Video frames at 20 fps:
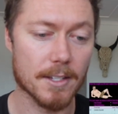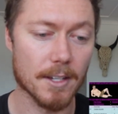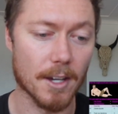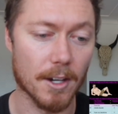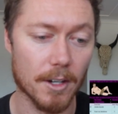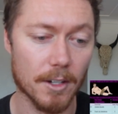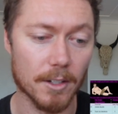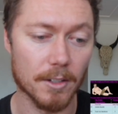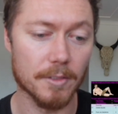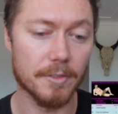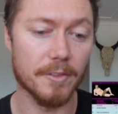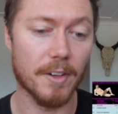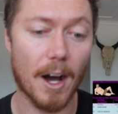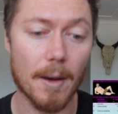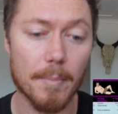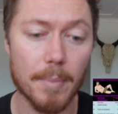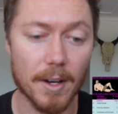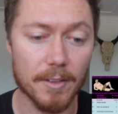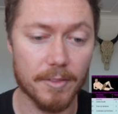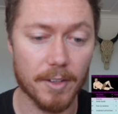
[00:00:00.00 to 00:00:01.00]
So
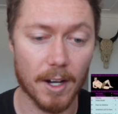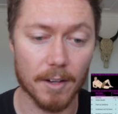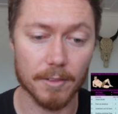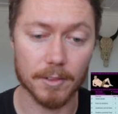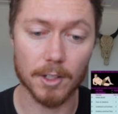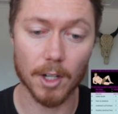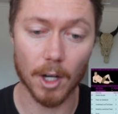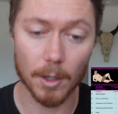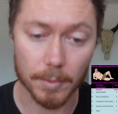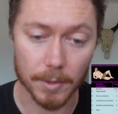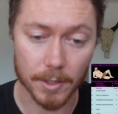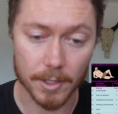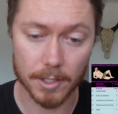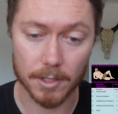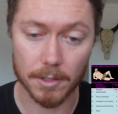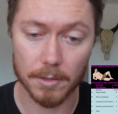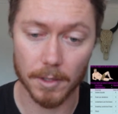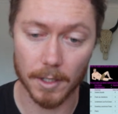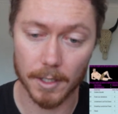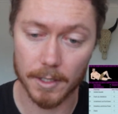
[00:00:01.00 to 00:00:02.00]
5x5 goblet
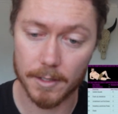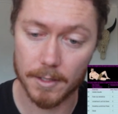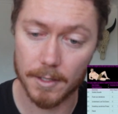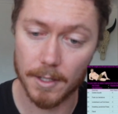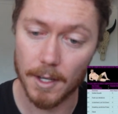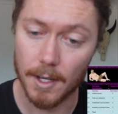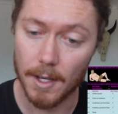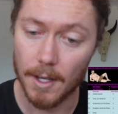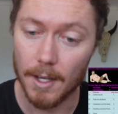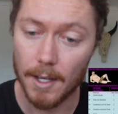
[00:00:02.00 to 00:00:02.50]
squats.